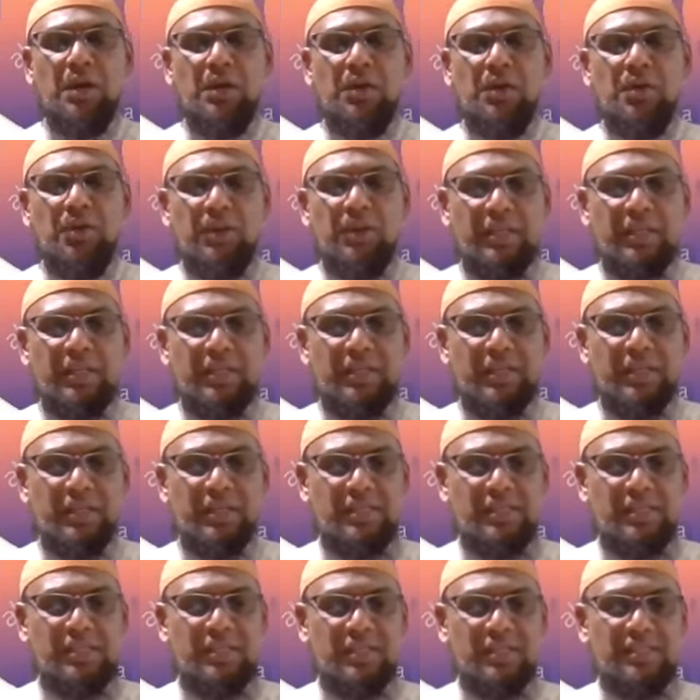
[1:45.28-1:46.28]
creator,
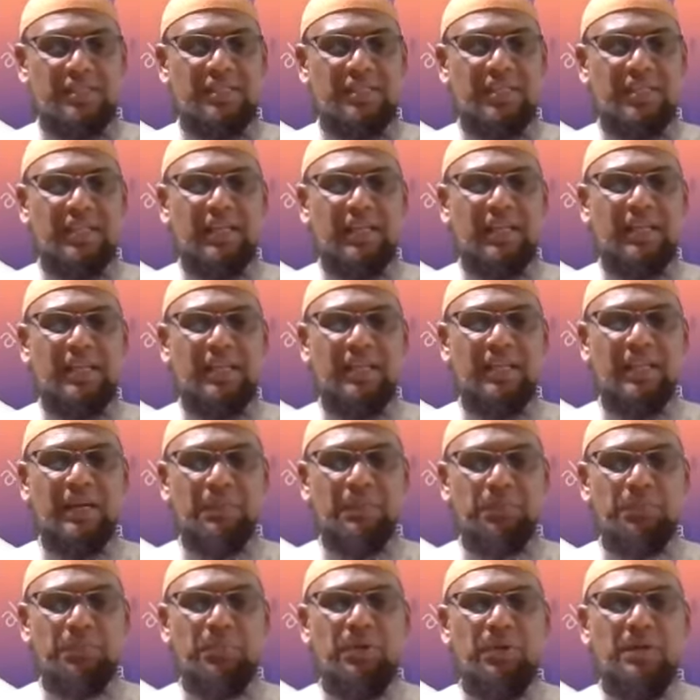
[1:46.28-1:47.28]
the sustainer, and
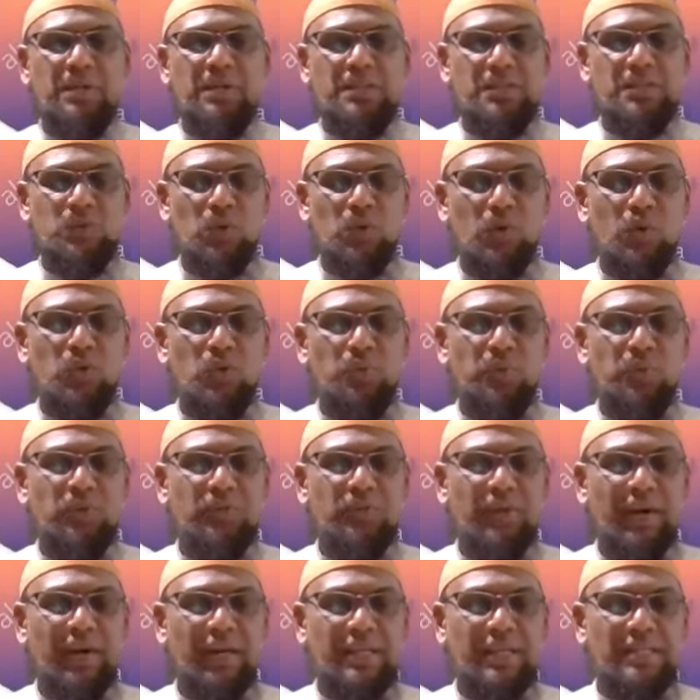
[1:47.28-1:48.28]
Allah is the one who
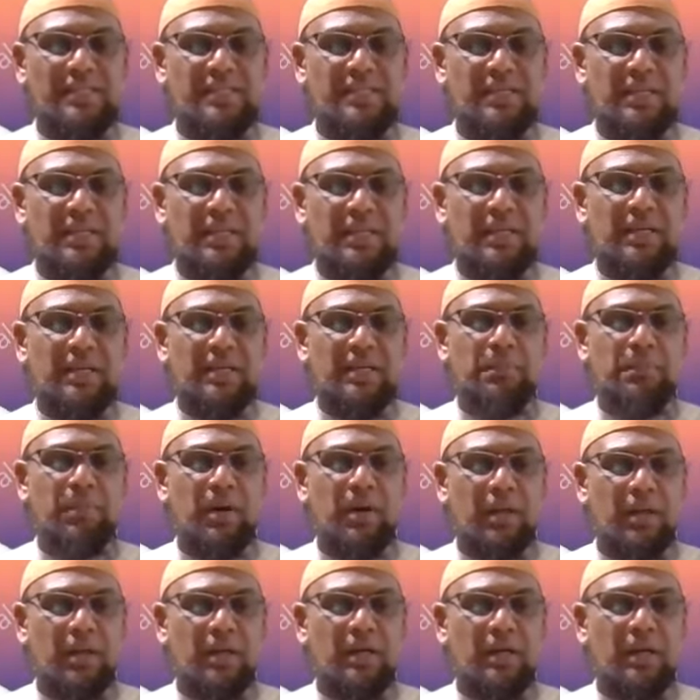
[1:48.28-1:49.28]
provides
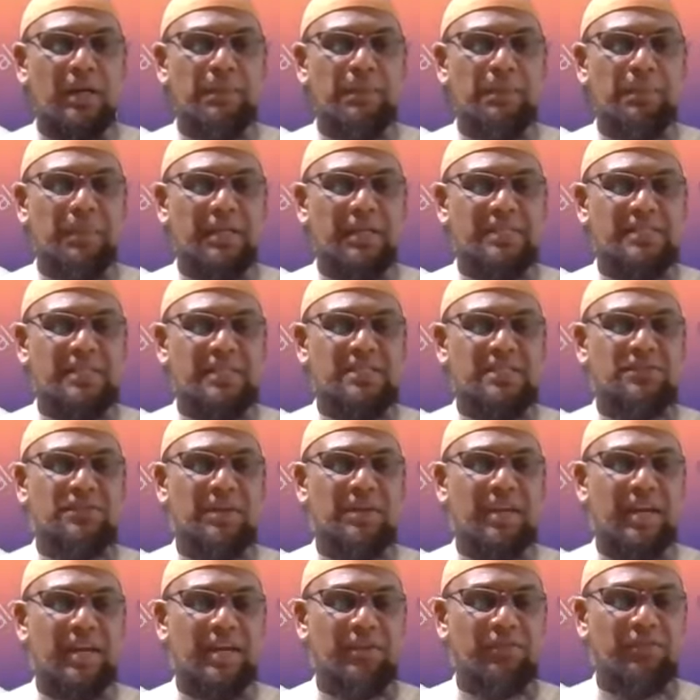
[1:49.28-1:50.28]
barakah and blessings
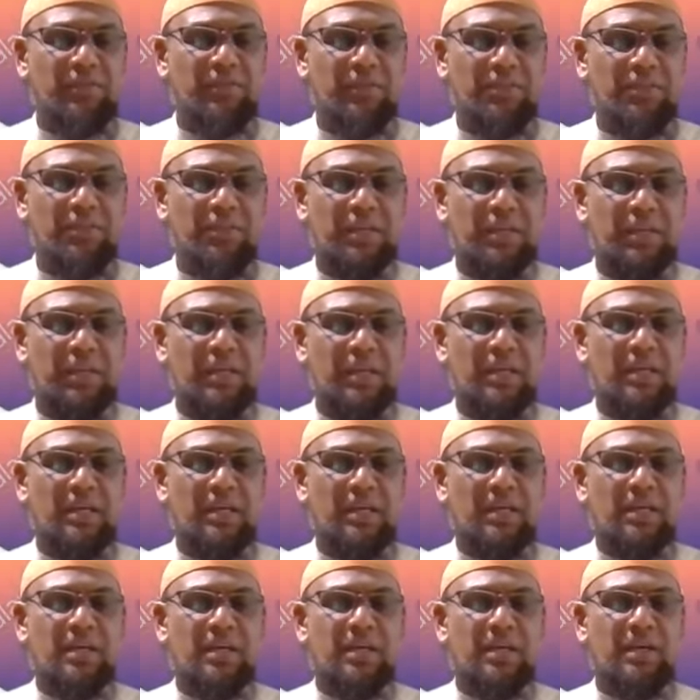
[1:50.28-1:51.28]
for everything,
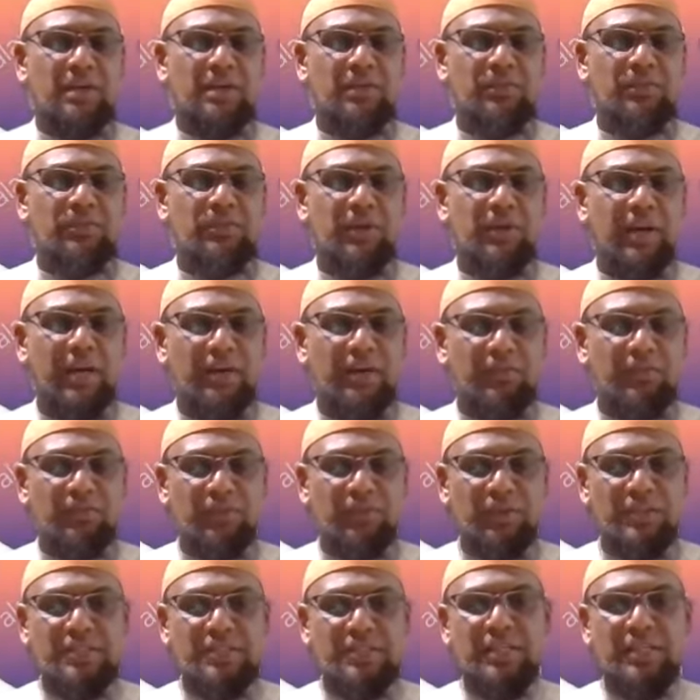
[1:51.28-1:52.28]
for
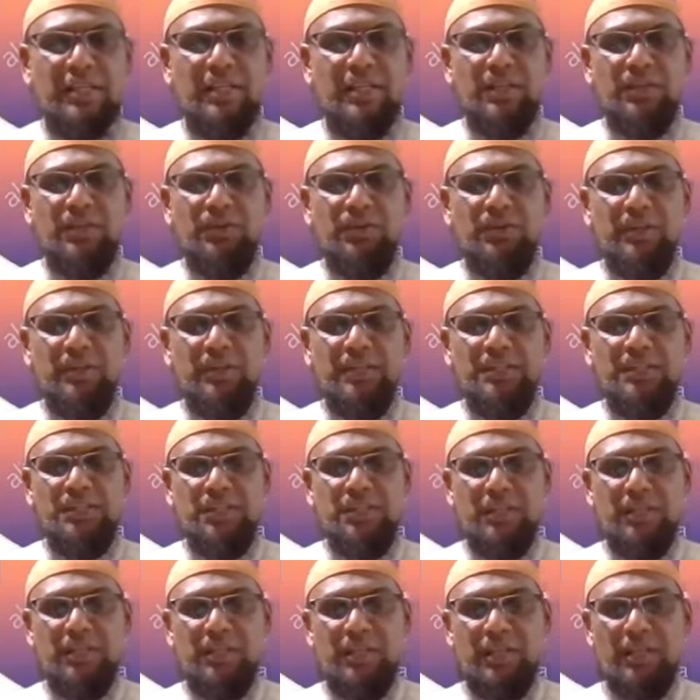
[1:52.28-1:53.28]
every single
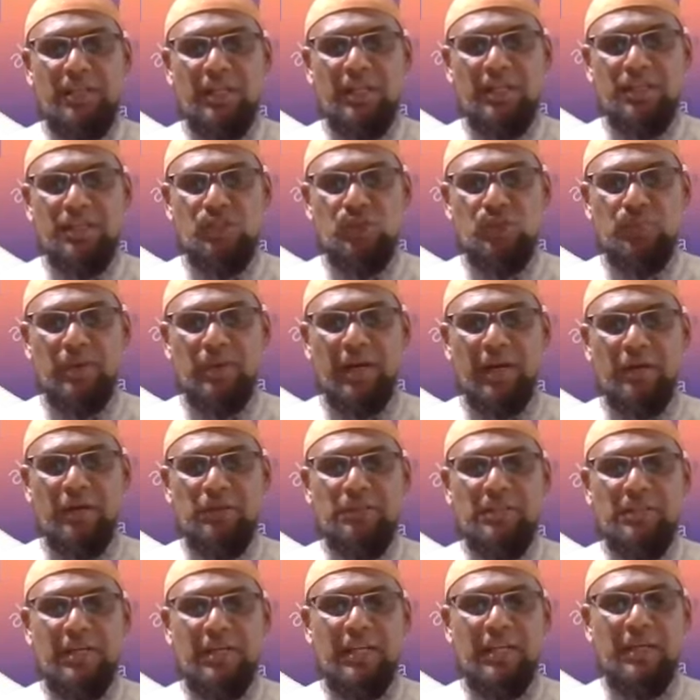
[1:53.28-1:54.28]
creation. And Allah subhanahu wa
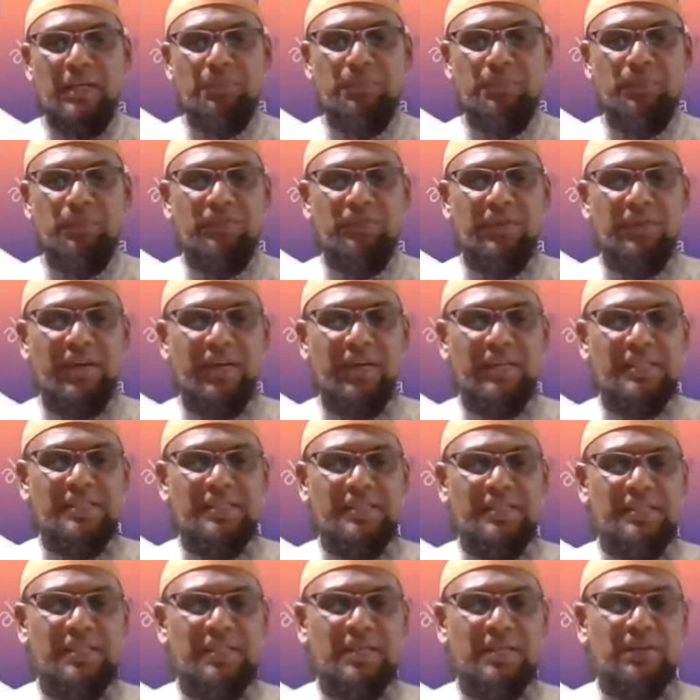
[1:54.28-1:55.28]
ta'ala
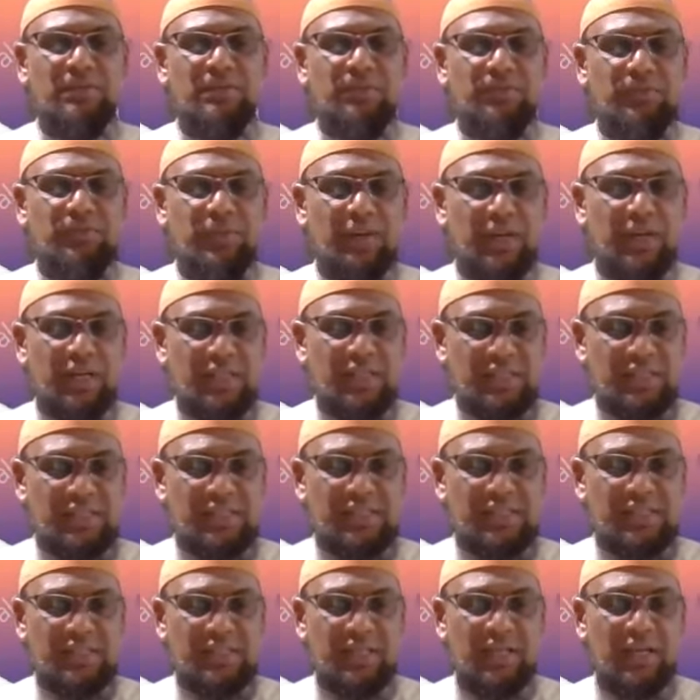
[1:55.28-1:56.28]
provides for
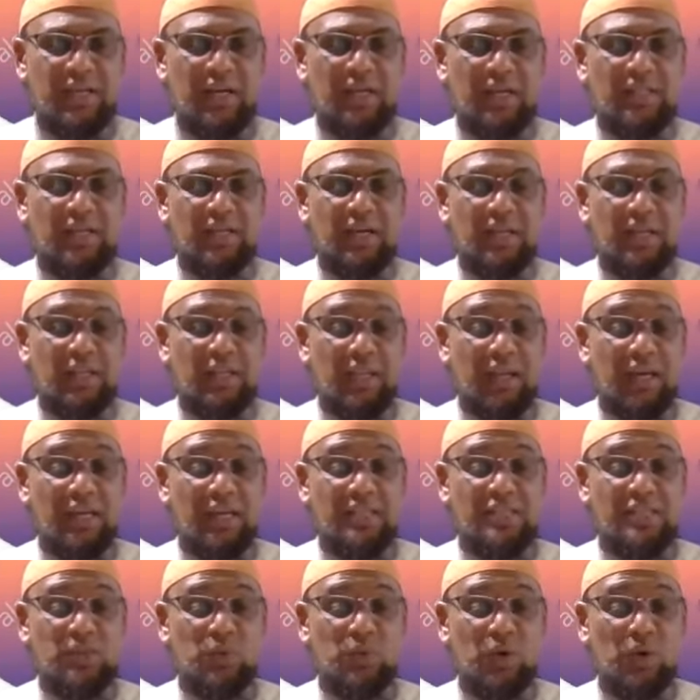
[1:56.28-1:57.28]
us, and Allah
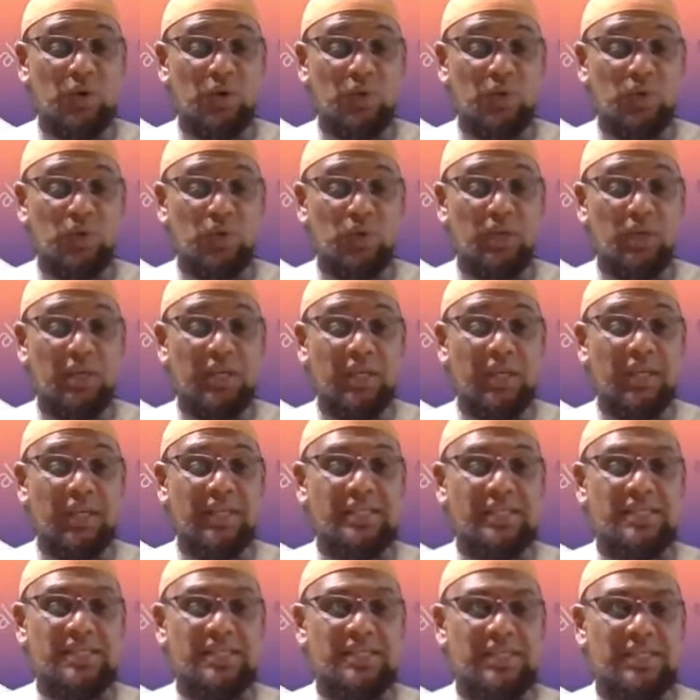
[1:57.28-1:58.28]
is the one who
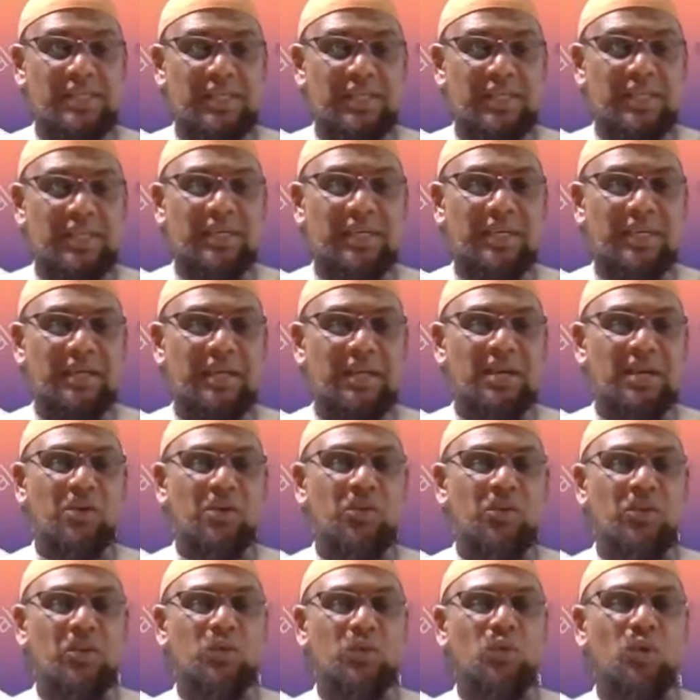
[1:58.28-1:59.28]
yajzi,
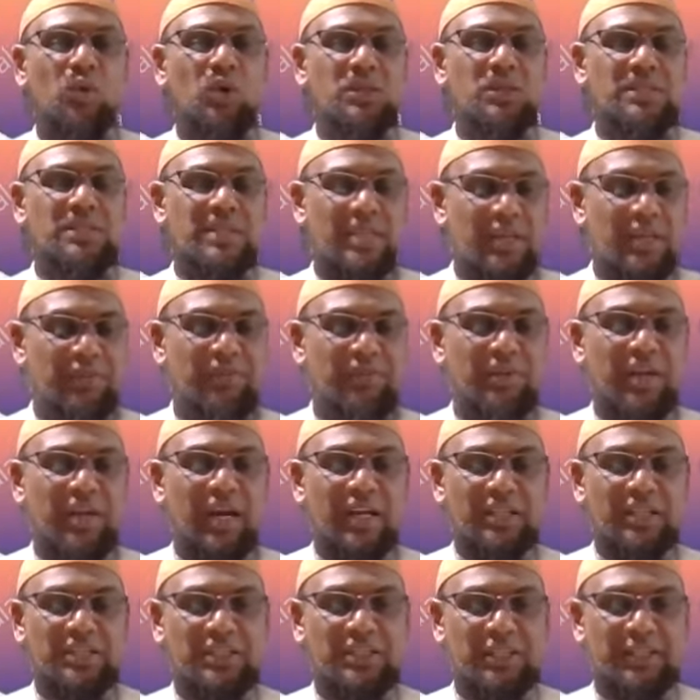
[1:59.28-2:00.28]
rewards every
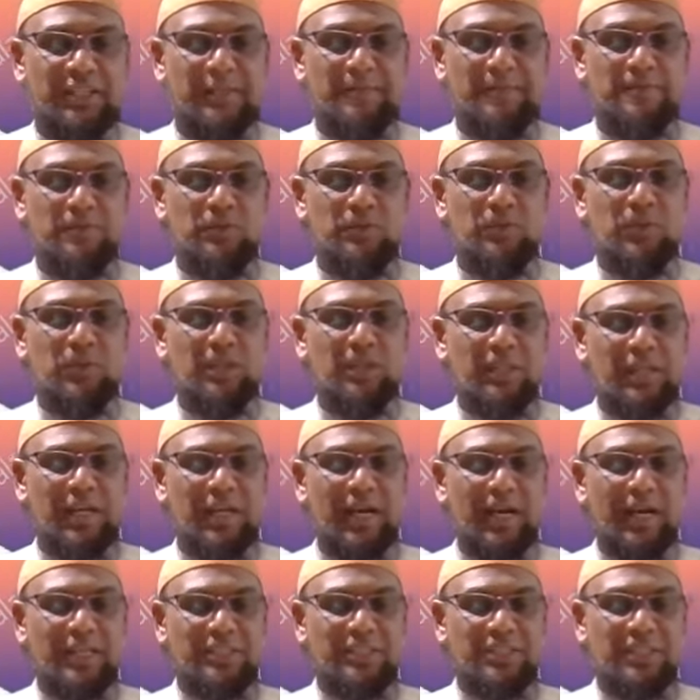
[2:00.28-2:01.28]
action. So not an
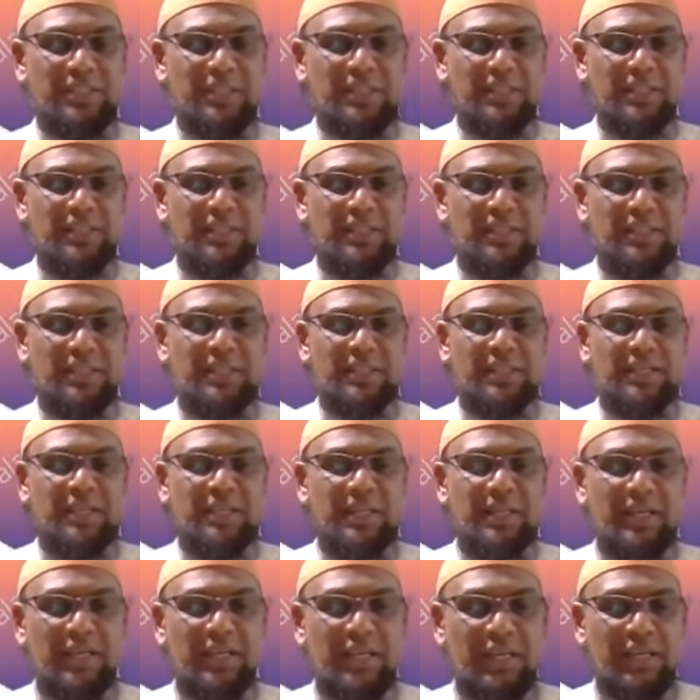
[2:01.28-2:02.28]
action
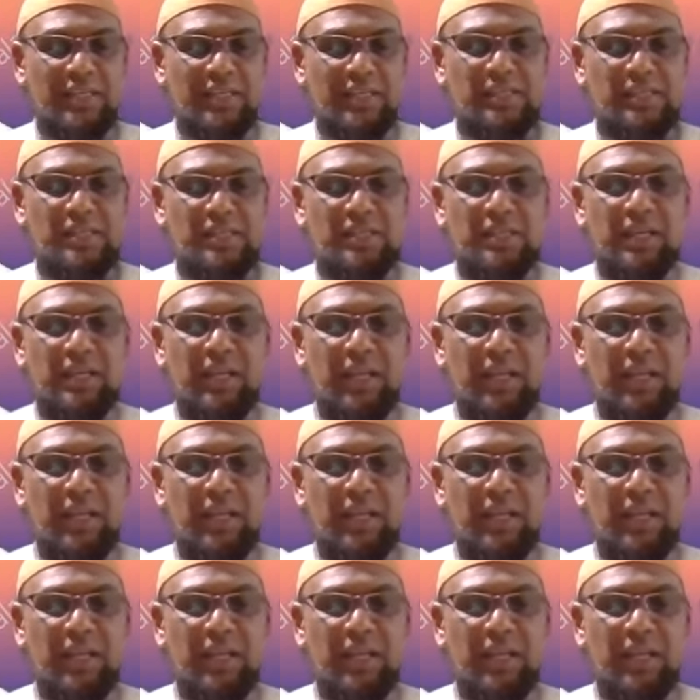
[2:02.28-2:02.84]
is